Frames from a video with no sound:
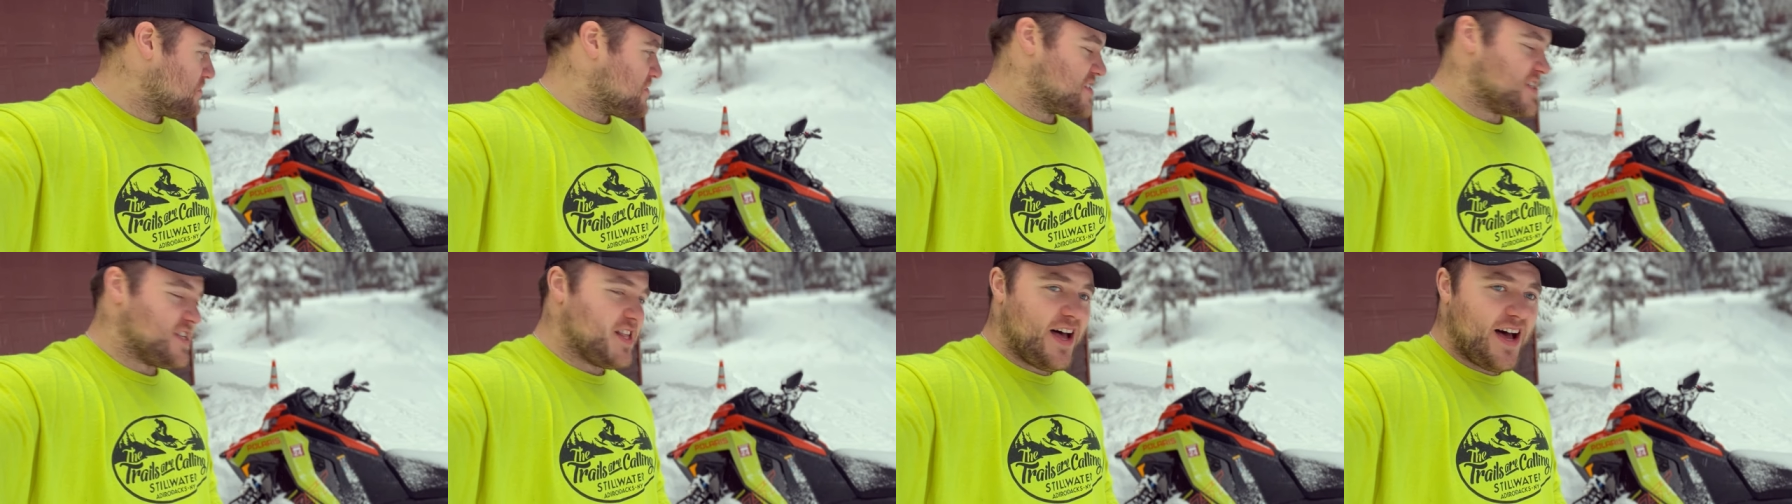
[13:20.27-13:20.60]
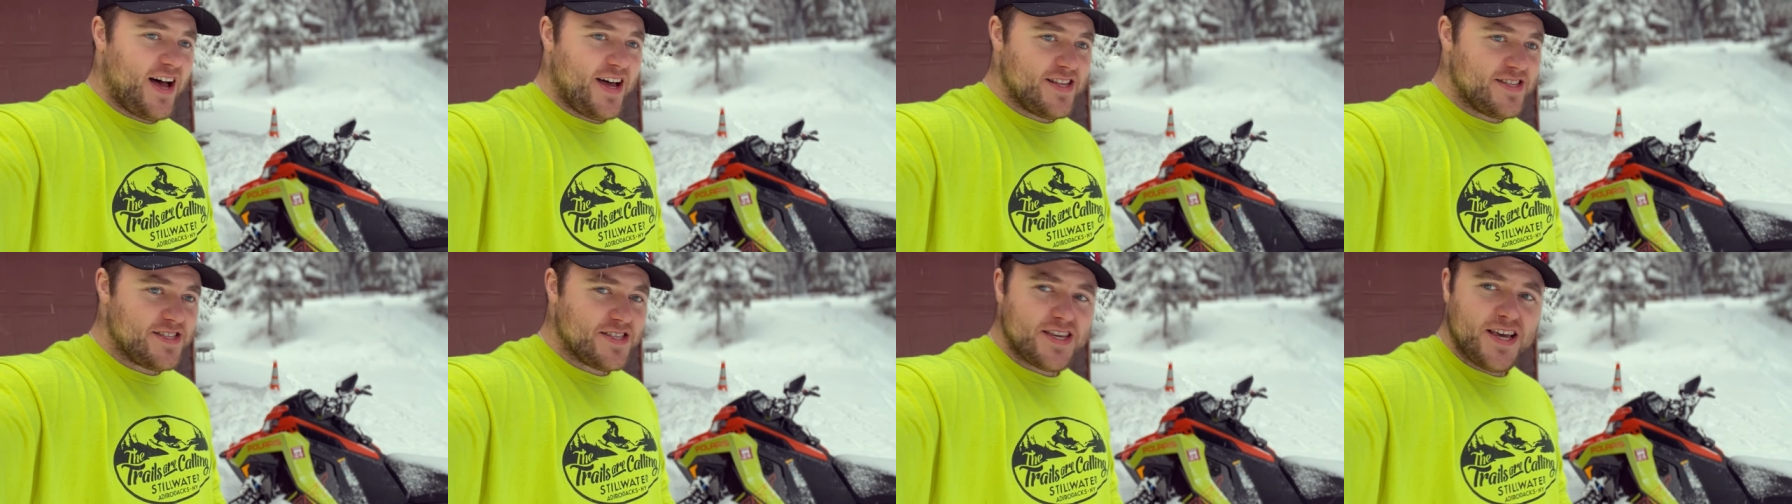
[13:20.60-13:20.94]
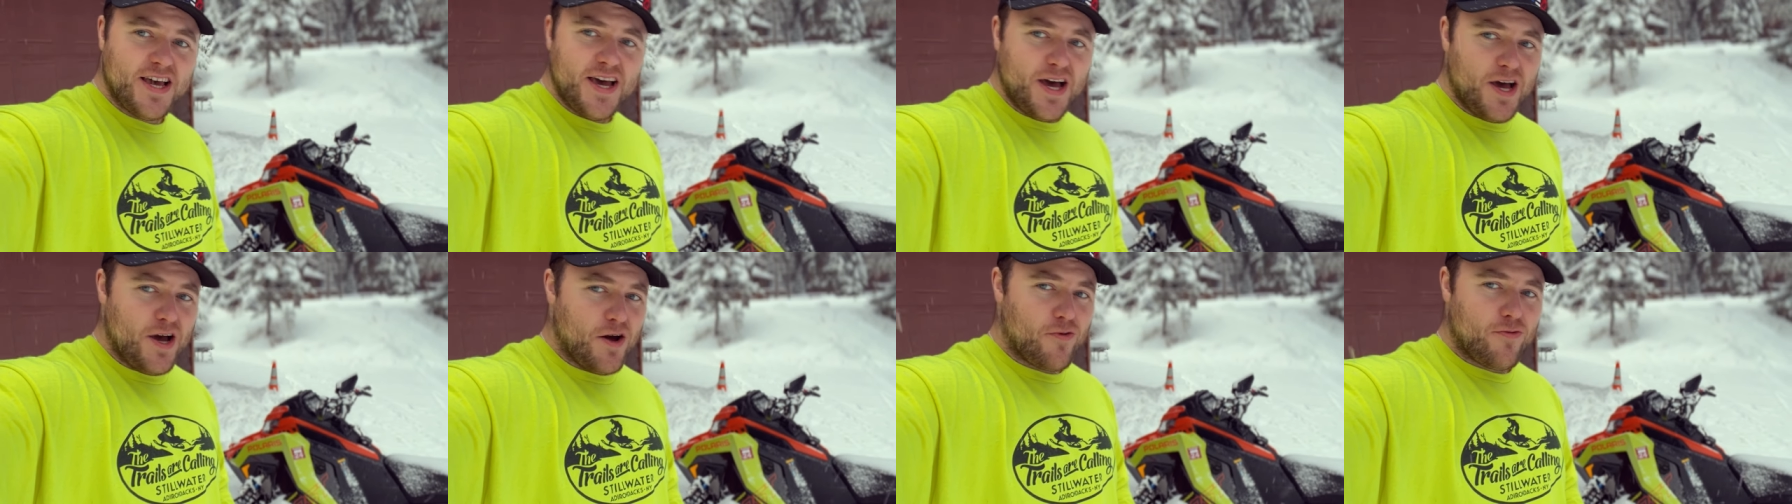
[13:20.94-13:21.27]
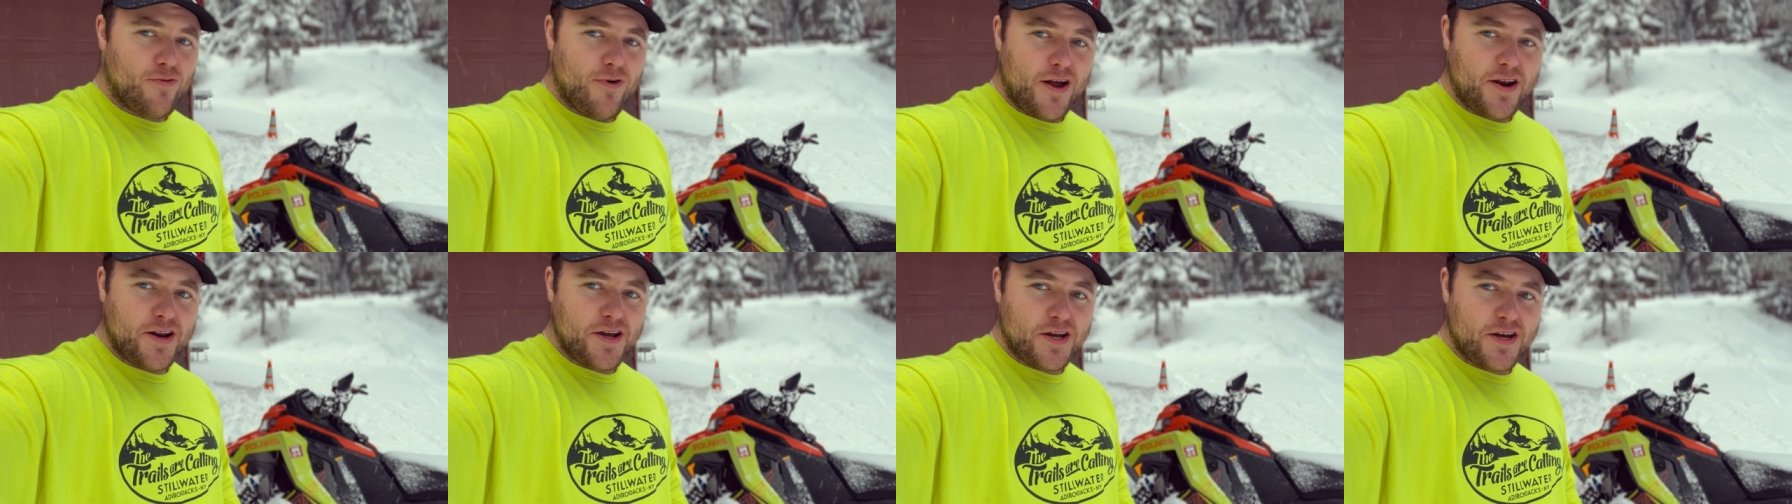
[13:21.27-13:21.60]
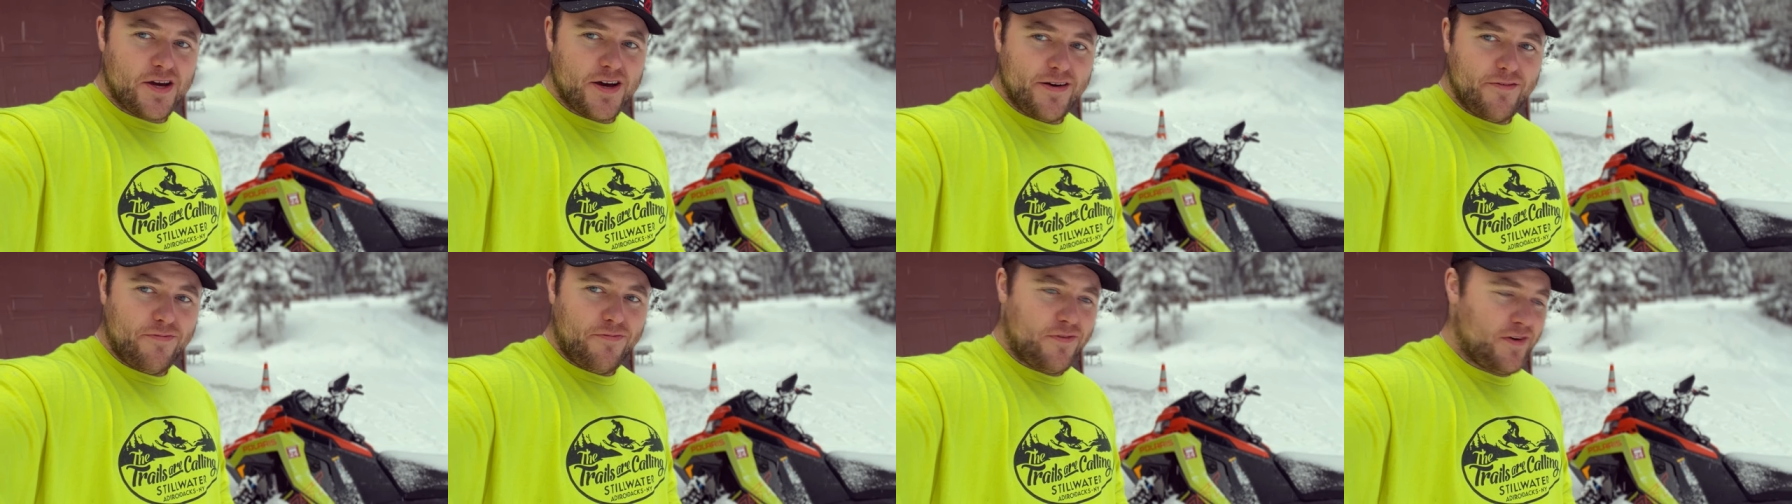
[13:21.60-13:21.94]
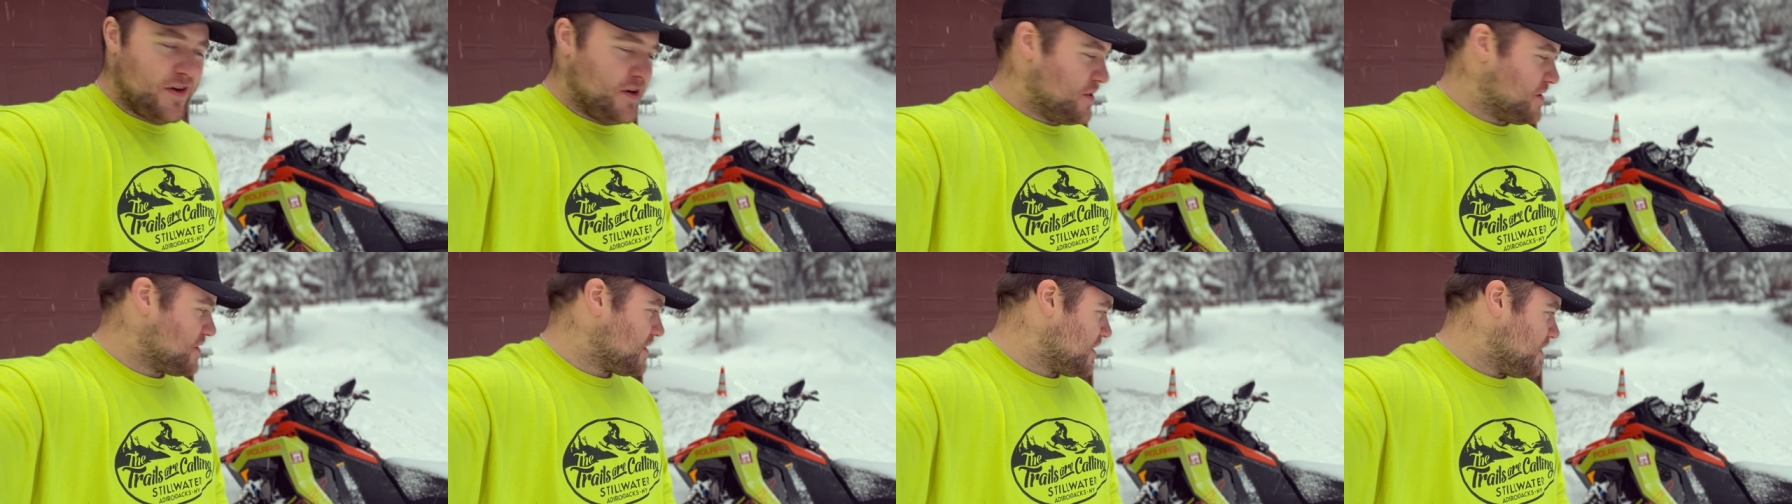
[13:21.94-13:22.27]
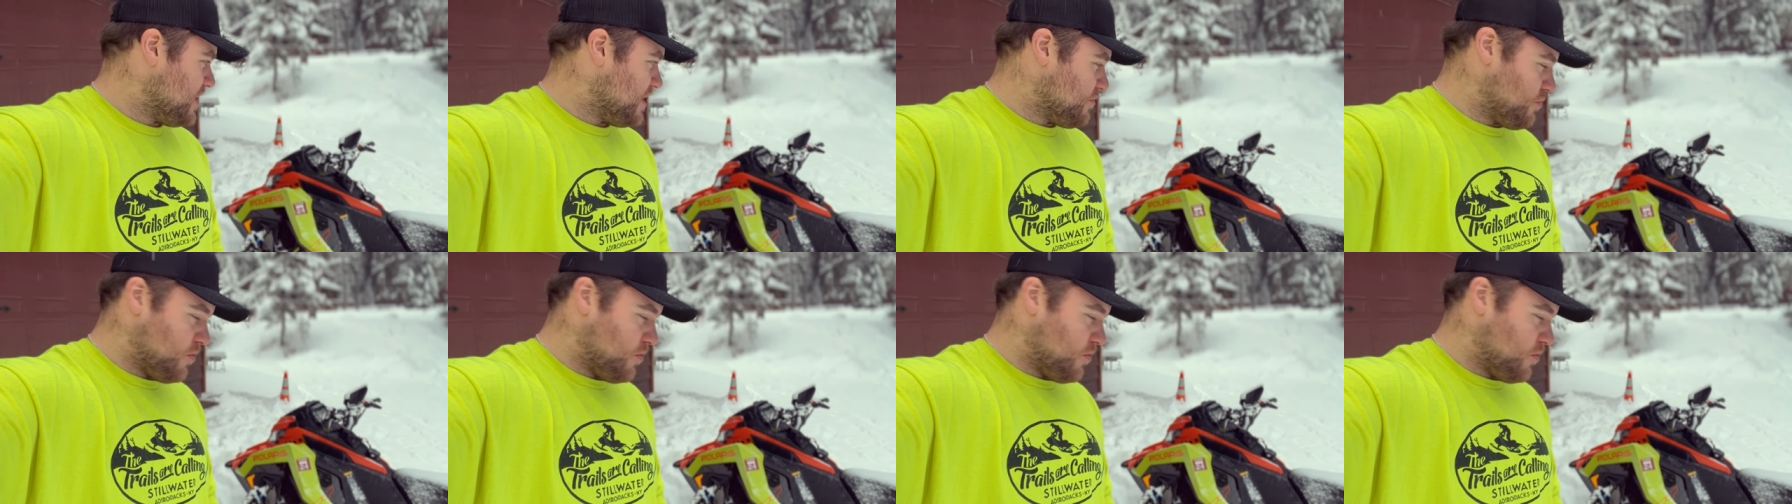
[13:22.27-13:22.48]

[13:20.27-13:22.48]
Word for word: sleds, running good, feeling good.